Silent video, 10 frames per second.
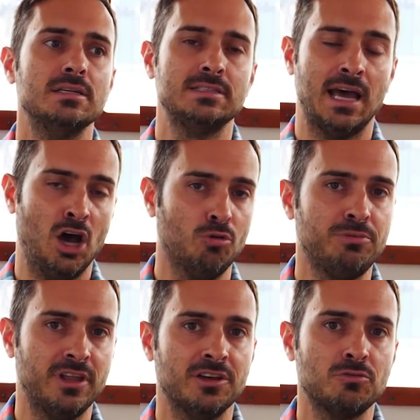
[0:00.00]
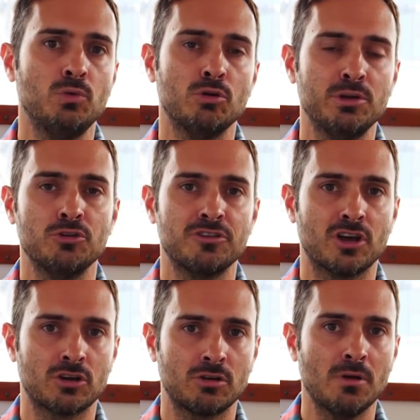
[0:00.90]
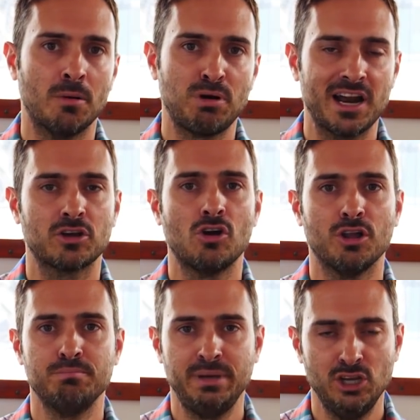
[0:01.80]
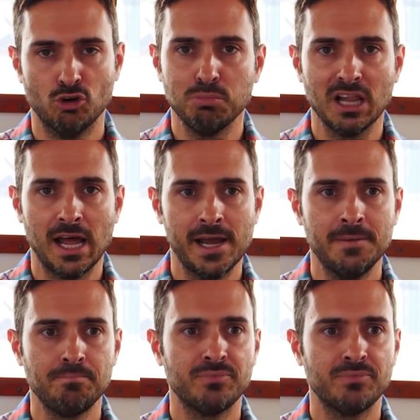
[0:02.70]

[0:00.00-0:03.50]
To help this, we'll be using a product called Peel Ply.